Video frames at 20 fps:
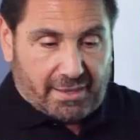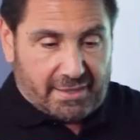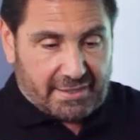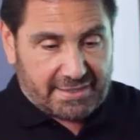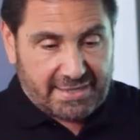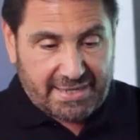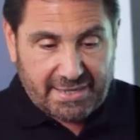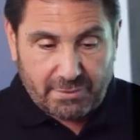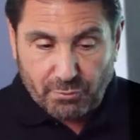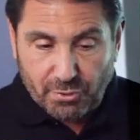
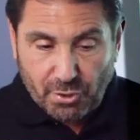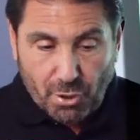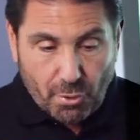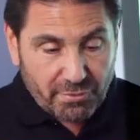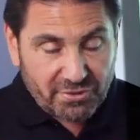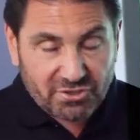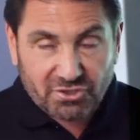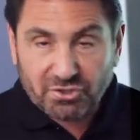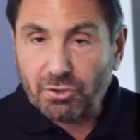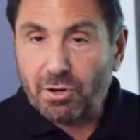Again, we
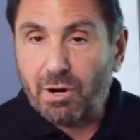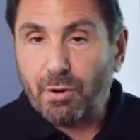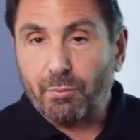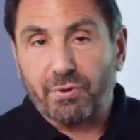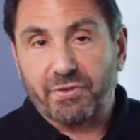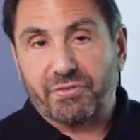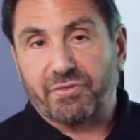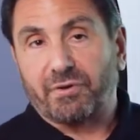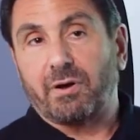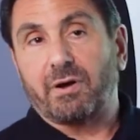always start
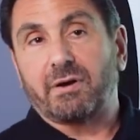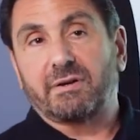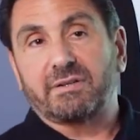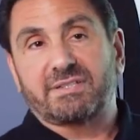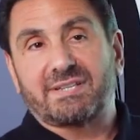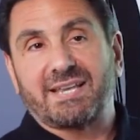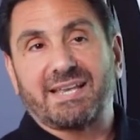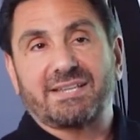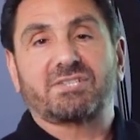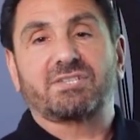with our
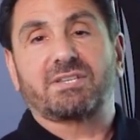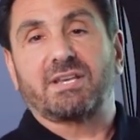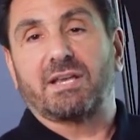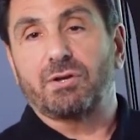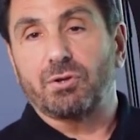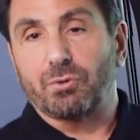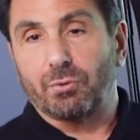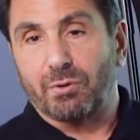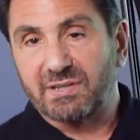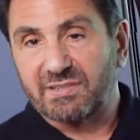test
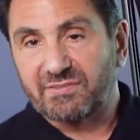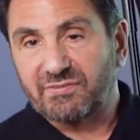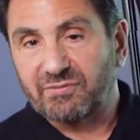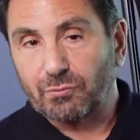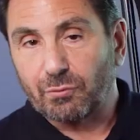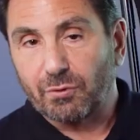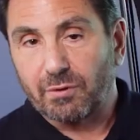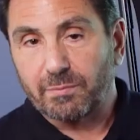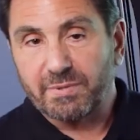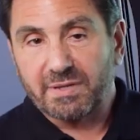set noise
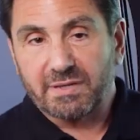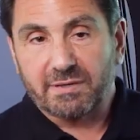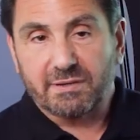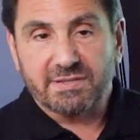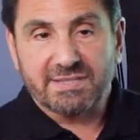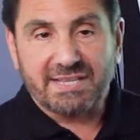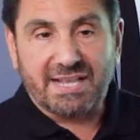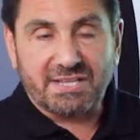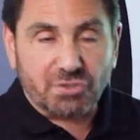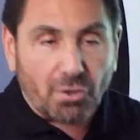floor,
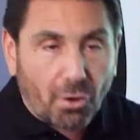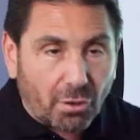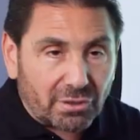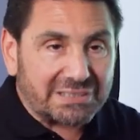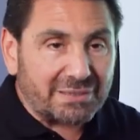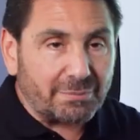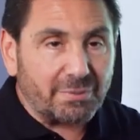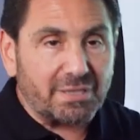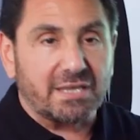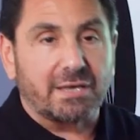because that's
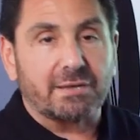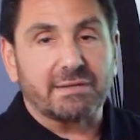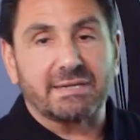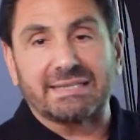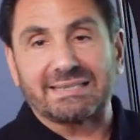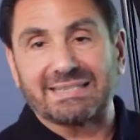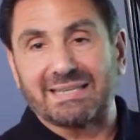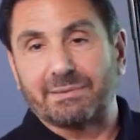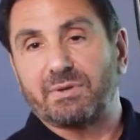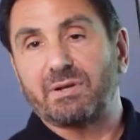ultimately going to
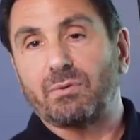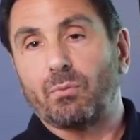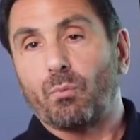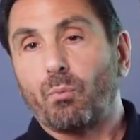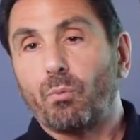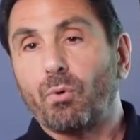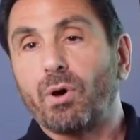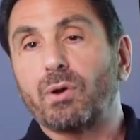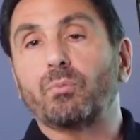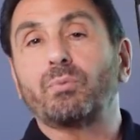limit
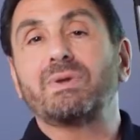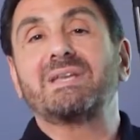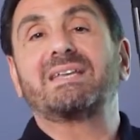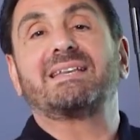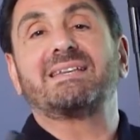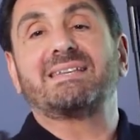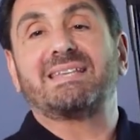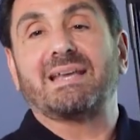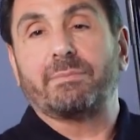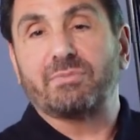what we
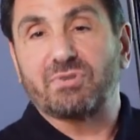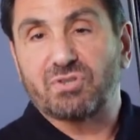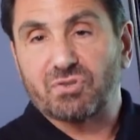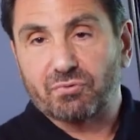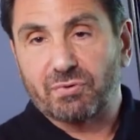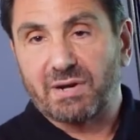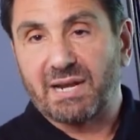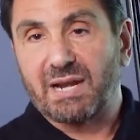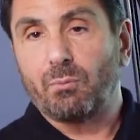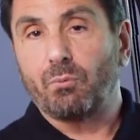can
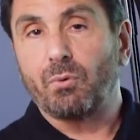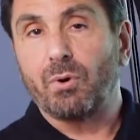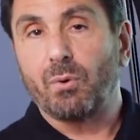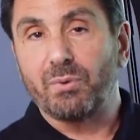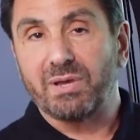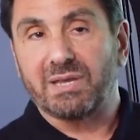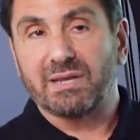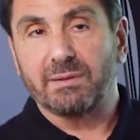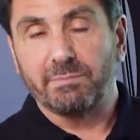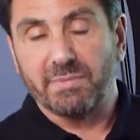demonstrate and what
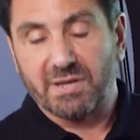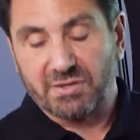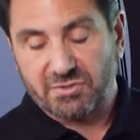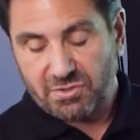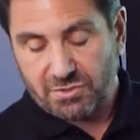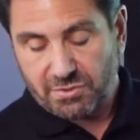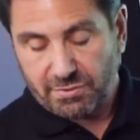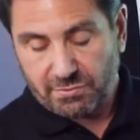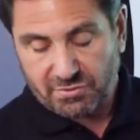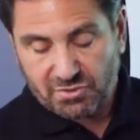we can measure
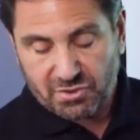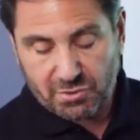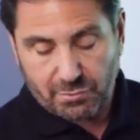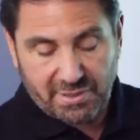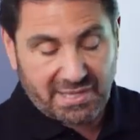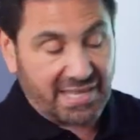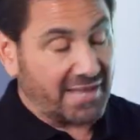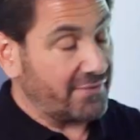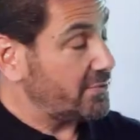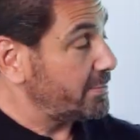to. So
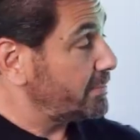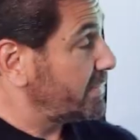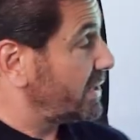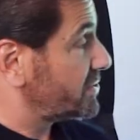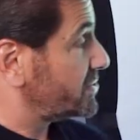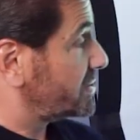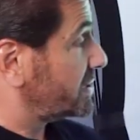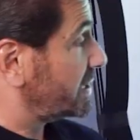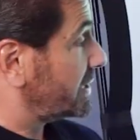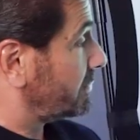we have it
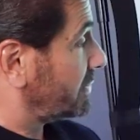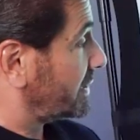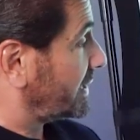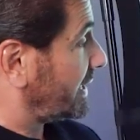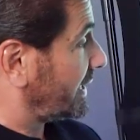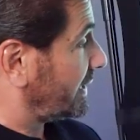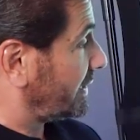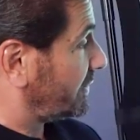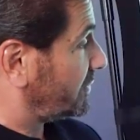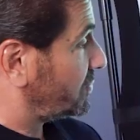measured here
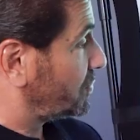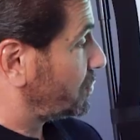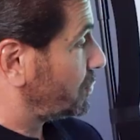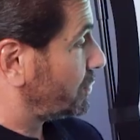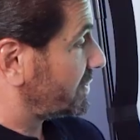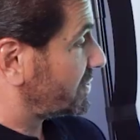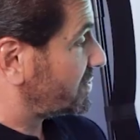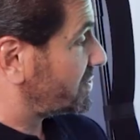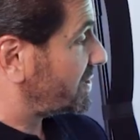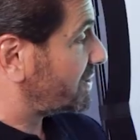again at 2
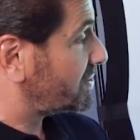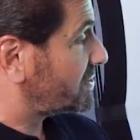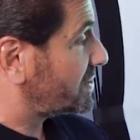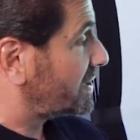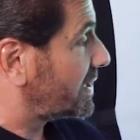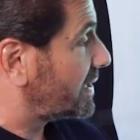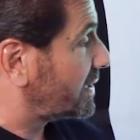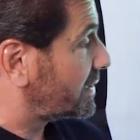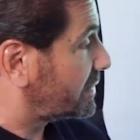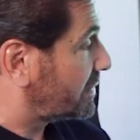and 6
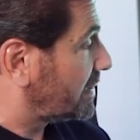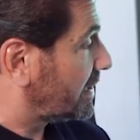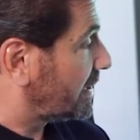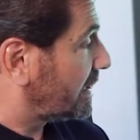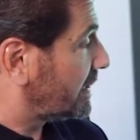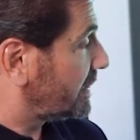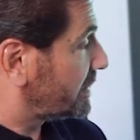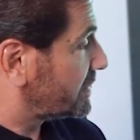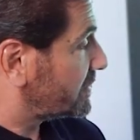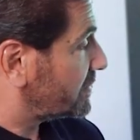gig,
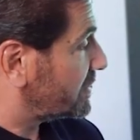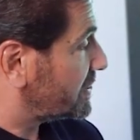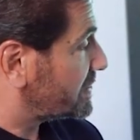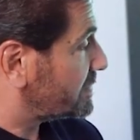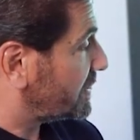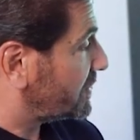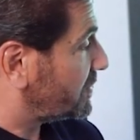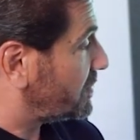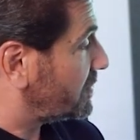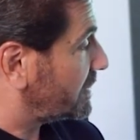
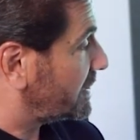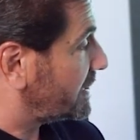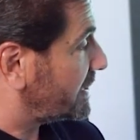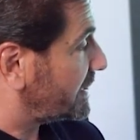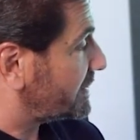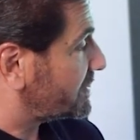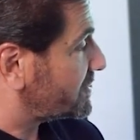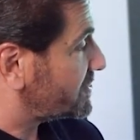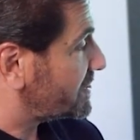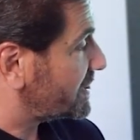2 gig
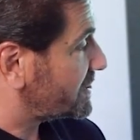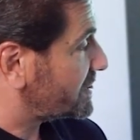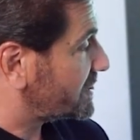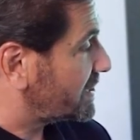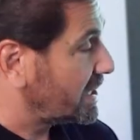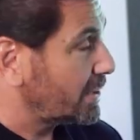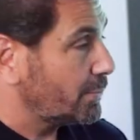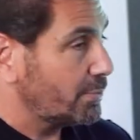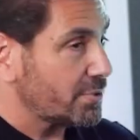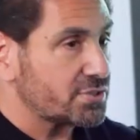and 6
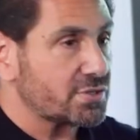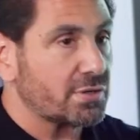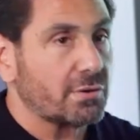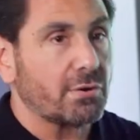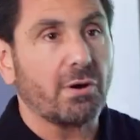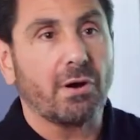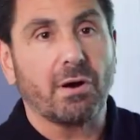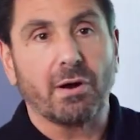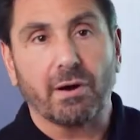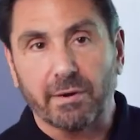gig, which
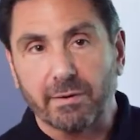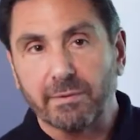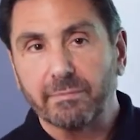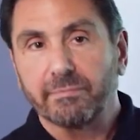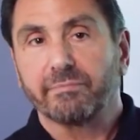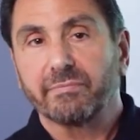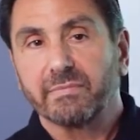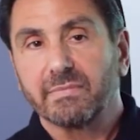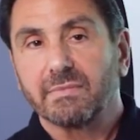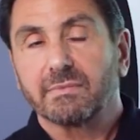are our
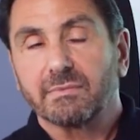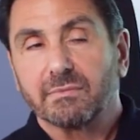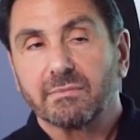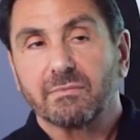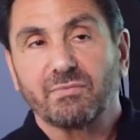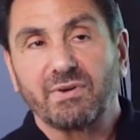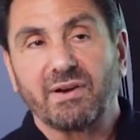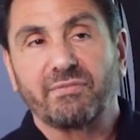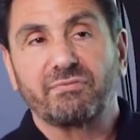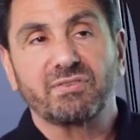
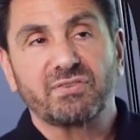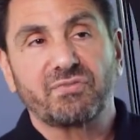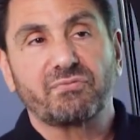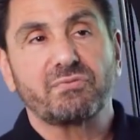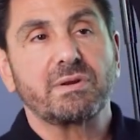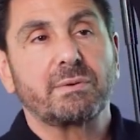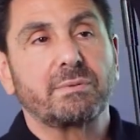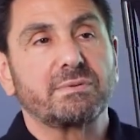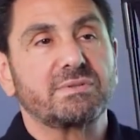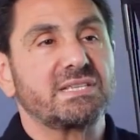reference
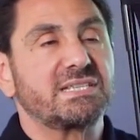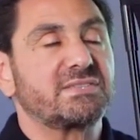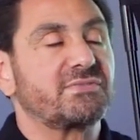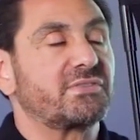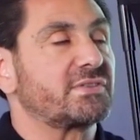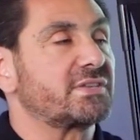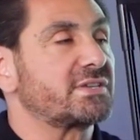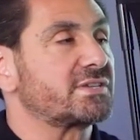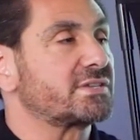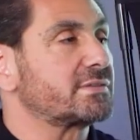frequencies
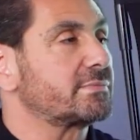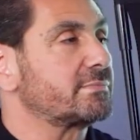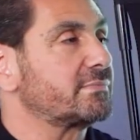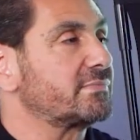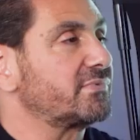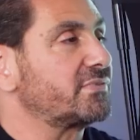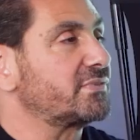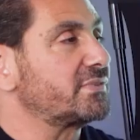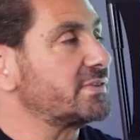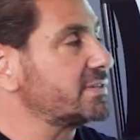for
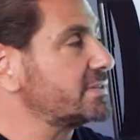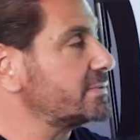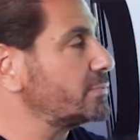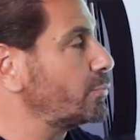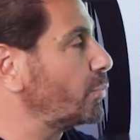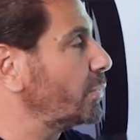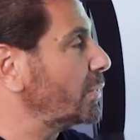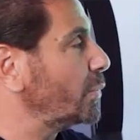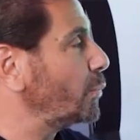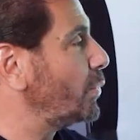
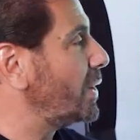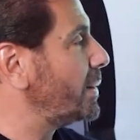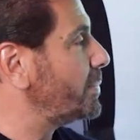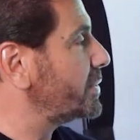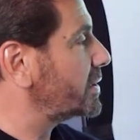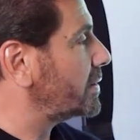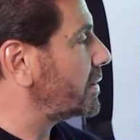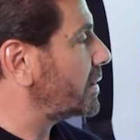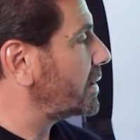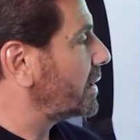this
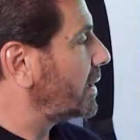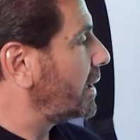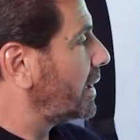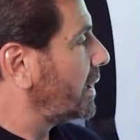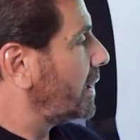webinar.